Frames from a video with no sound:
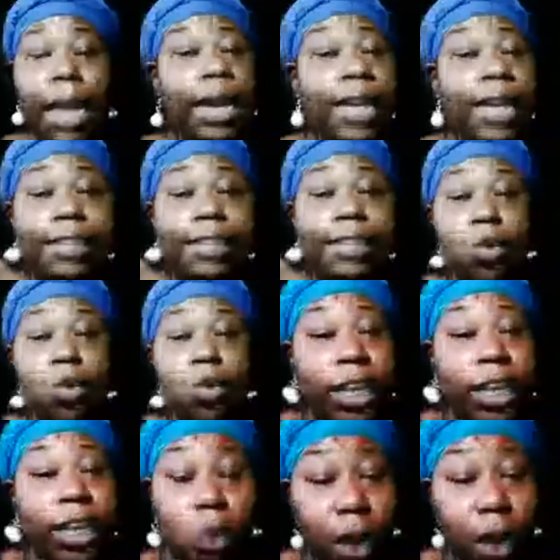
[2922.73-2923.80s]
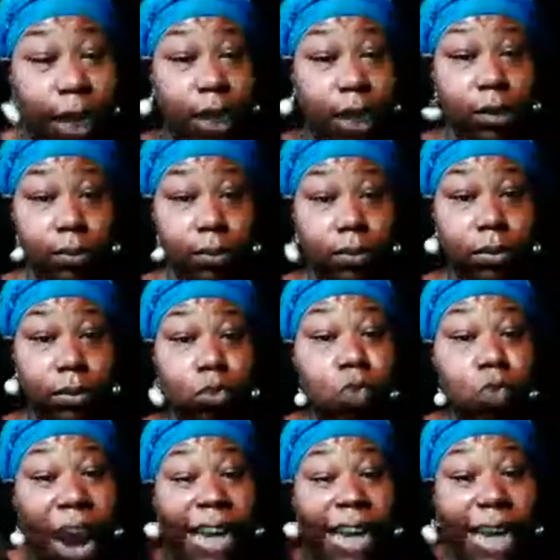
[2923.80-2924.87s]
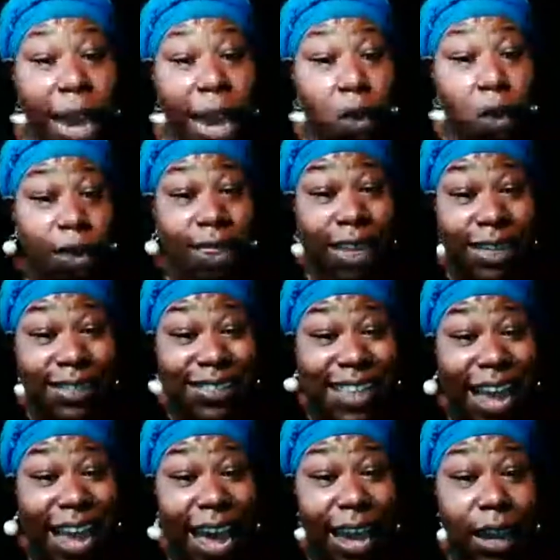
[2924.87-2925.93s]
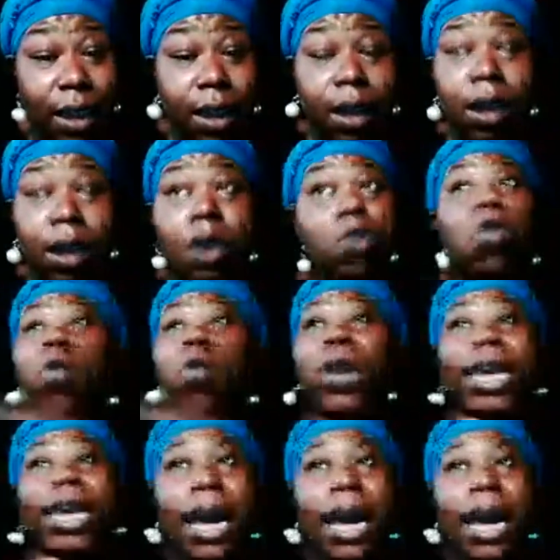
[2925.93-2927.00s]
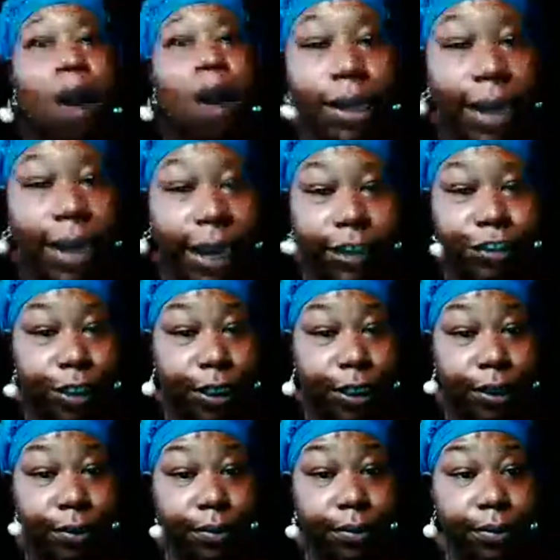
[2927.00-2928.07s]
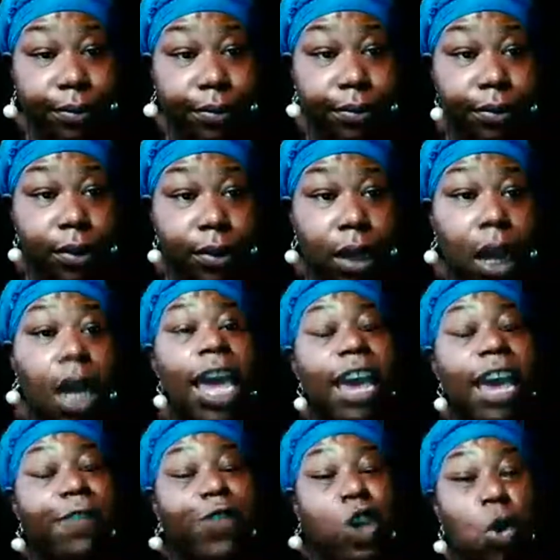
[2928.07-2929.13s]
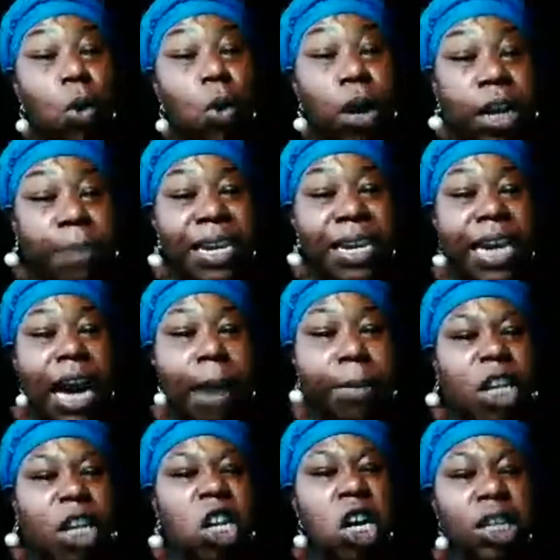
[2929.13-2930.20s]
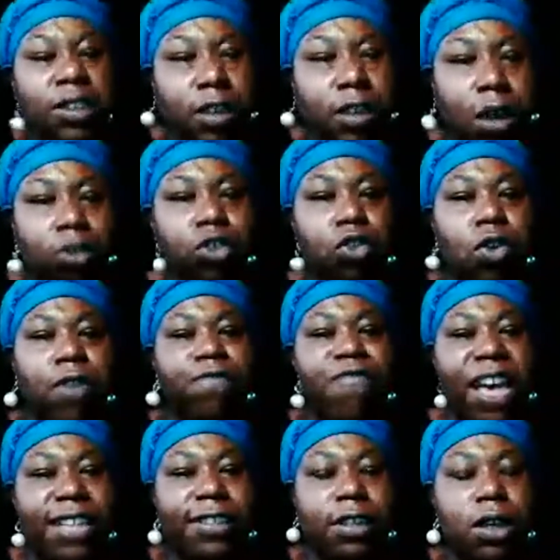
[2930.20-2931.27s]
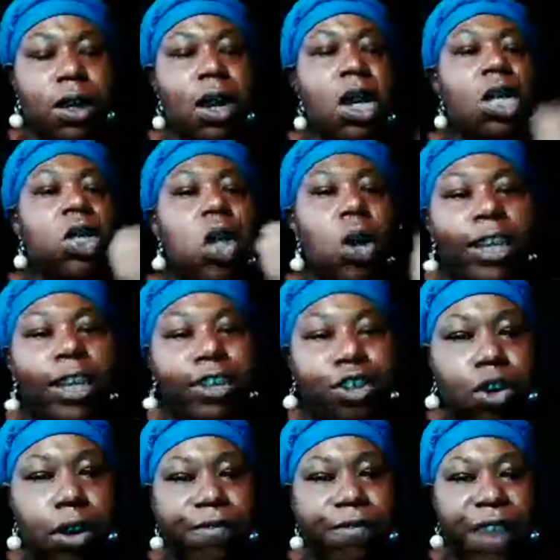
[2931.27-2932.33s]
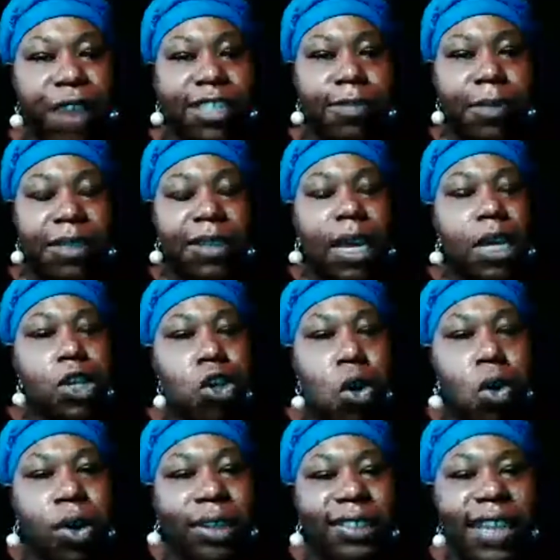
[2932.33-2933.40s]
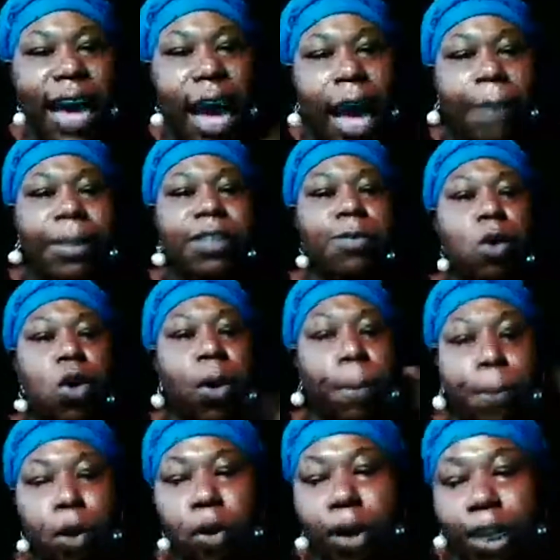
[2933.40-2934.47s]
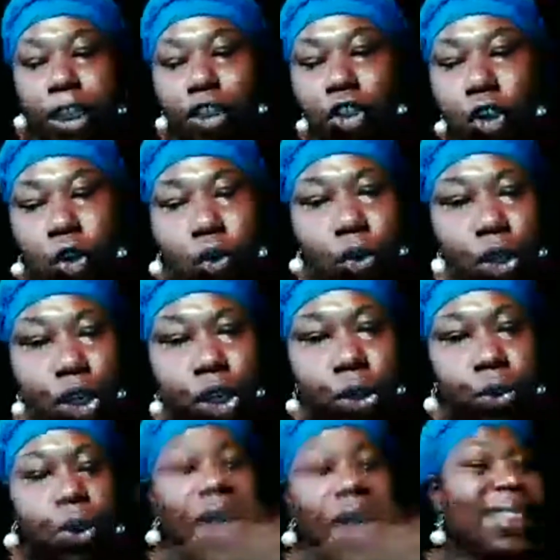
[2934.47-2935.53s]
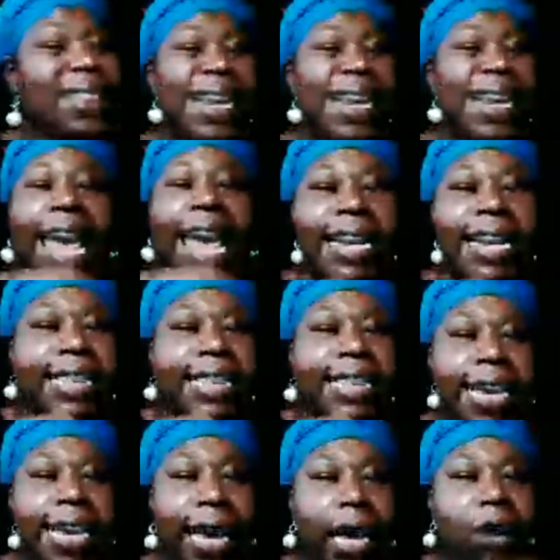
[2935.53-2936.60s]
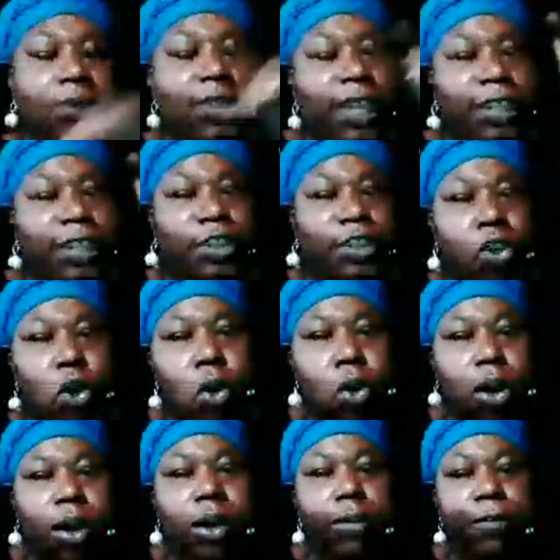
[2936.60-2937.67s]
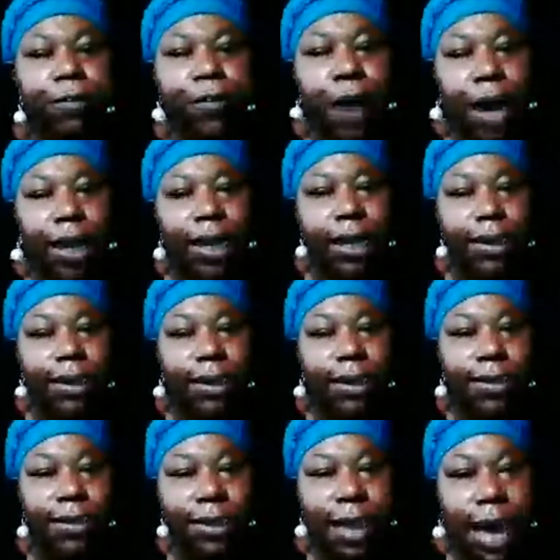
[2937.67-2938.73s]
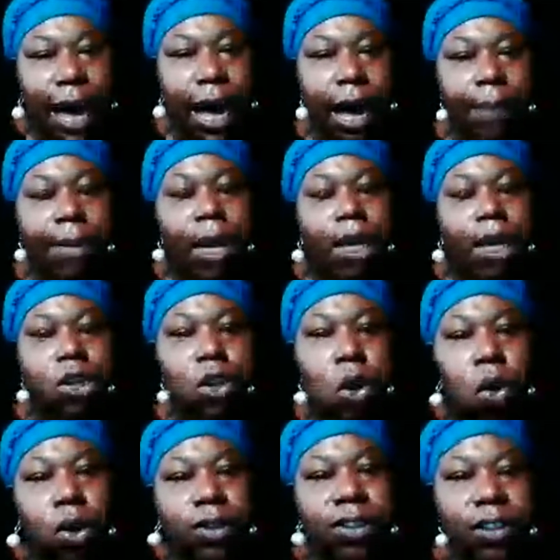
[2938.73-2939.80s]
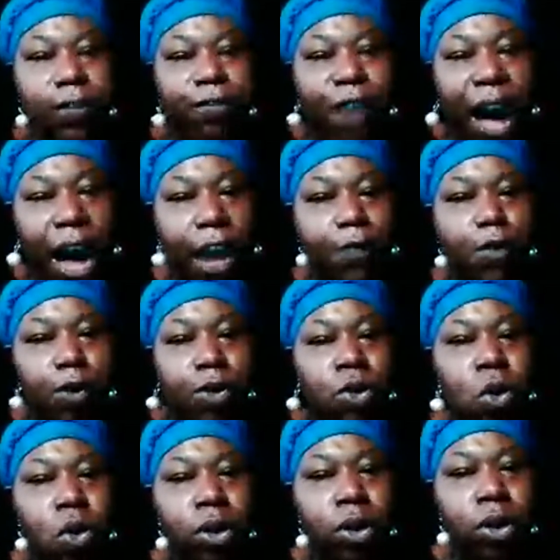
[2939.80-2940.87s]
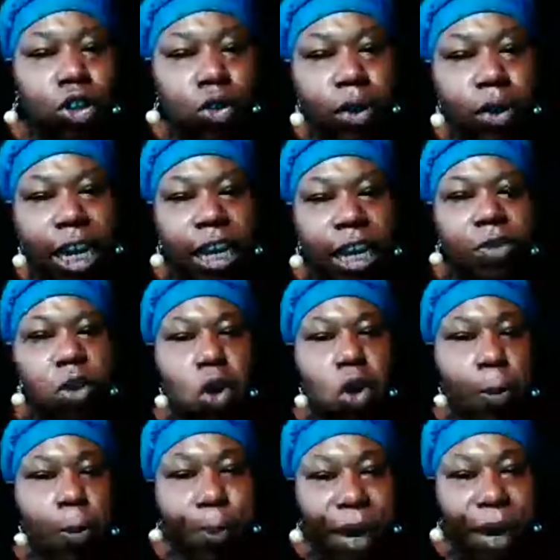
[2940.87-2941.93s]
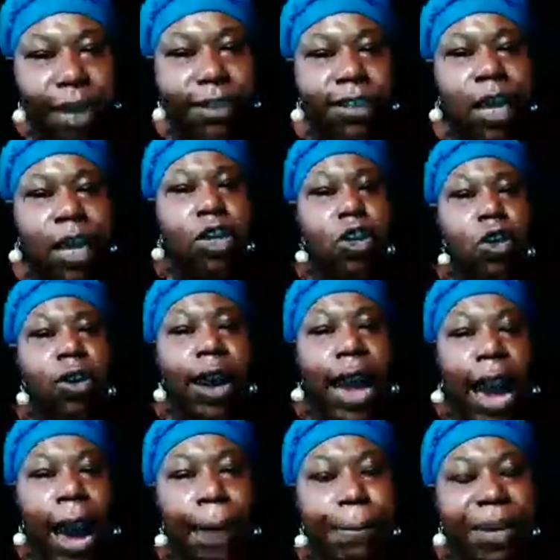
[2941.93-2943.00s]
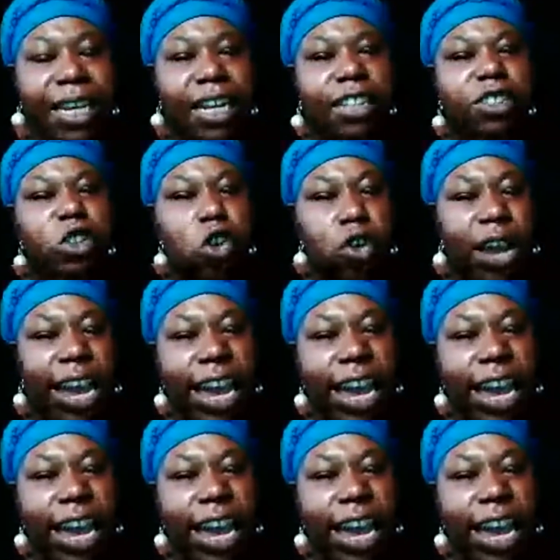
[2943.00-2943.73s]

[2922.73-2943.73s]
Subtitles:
Because in 2020, right now on this day, we're weeding out all of that shit. If you want to become a good social investor, look at your investments. Your time is more important to you than anything else. It's your fucking time. Your survival, your dream, your peace, your happiness, your